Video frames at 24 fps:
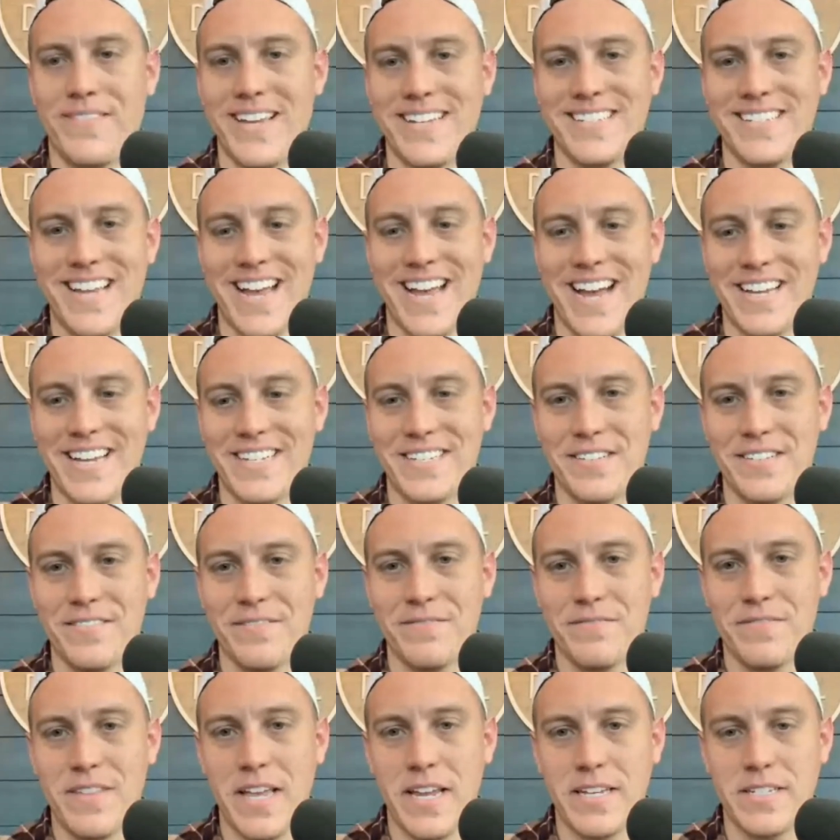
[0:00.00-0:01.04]
Thanks, guys.
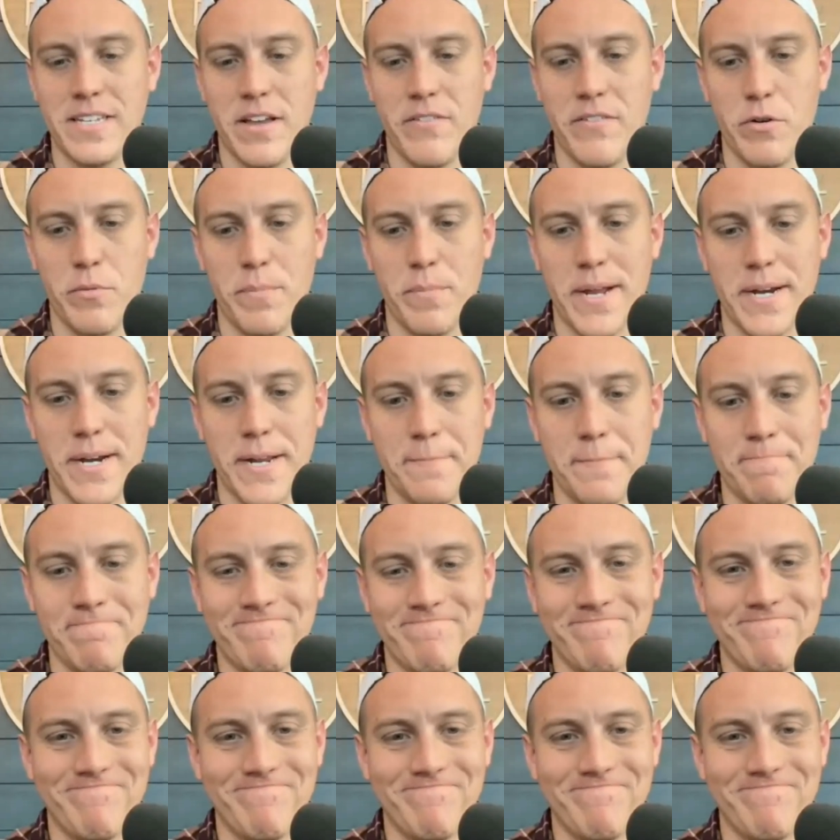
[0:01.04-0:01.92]
Thanks, everybody.